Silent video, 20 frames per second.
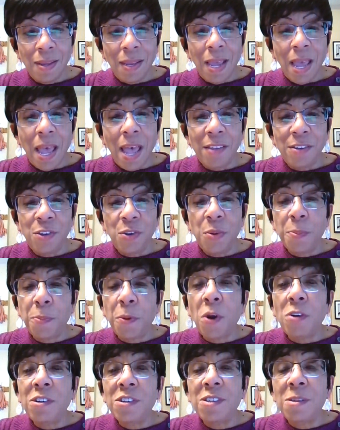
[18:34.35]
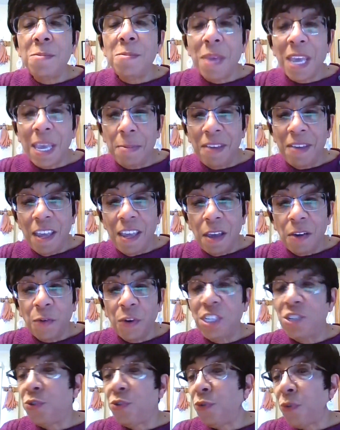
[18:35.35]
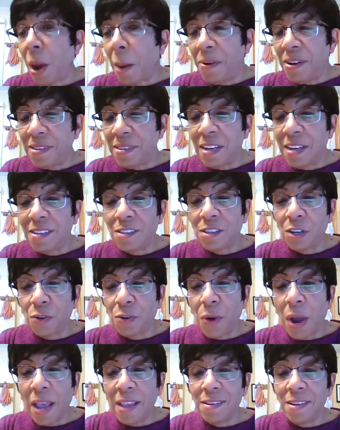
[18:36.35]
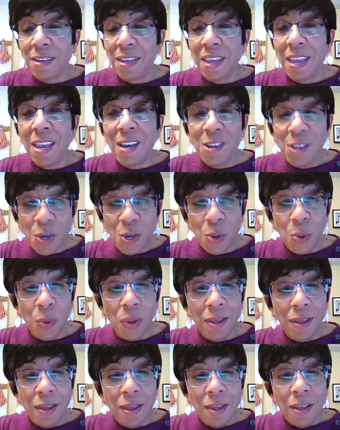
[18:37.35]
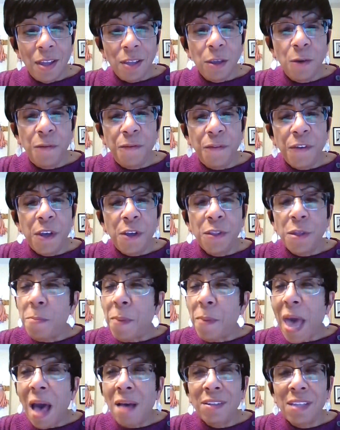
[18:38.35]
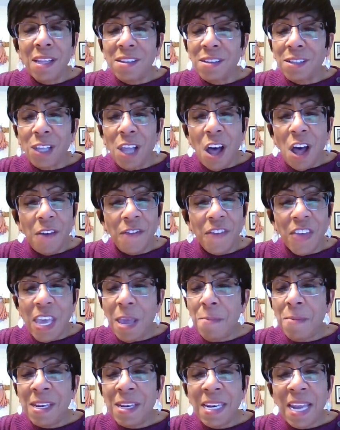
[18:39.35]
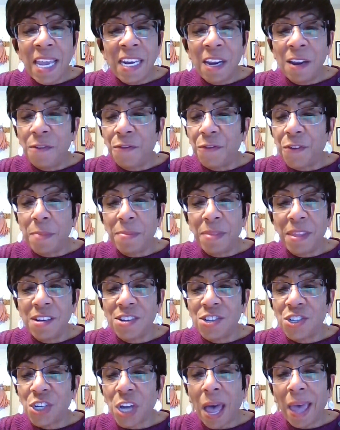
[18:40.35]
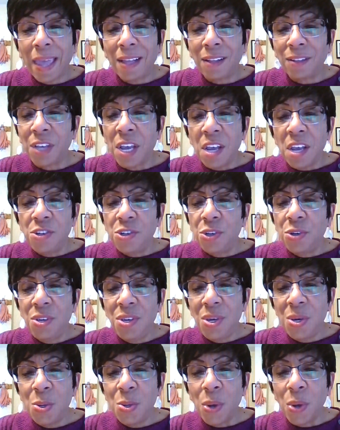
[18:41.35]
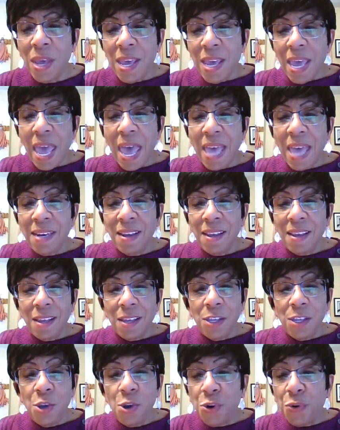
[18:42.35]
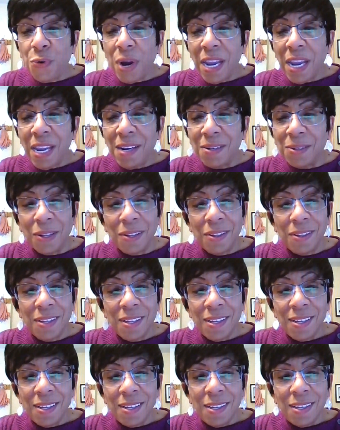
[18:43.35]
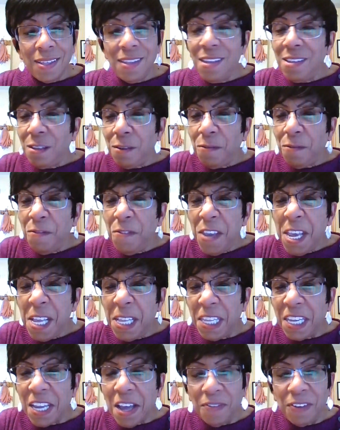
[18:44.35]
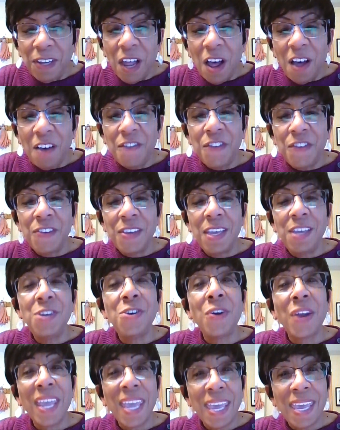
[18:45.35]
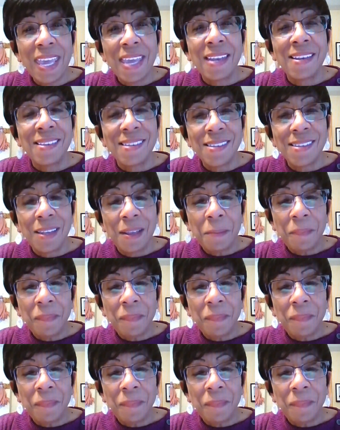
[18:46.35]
As you approach the baby, which represents the Christ in you, you feel the boundless love emanating from this child to you, and you cradle this feeling of love in your hands.